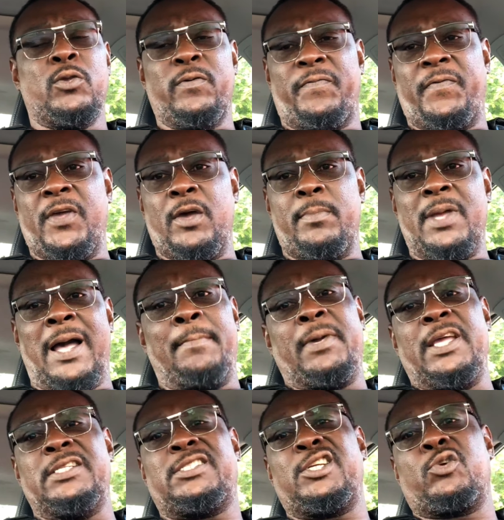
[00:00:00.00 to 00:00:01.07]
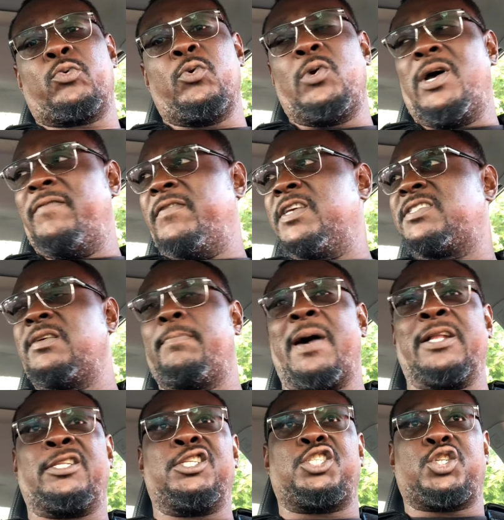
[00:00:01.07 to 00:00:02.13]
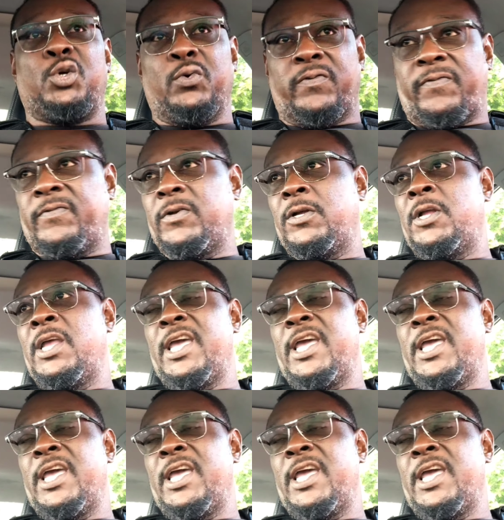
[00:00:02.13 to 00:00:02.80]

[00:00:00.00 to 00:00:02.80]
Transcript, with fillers: You feel me? I'm getting to the root of it. It's about the truth.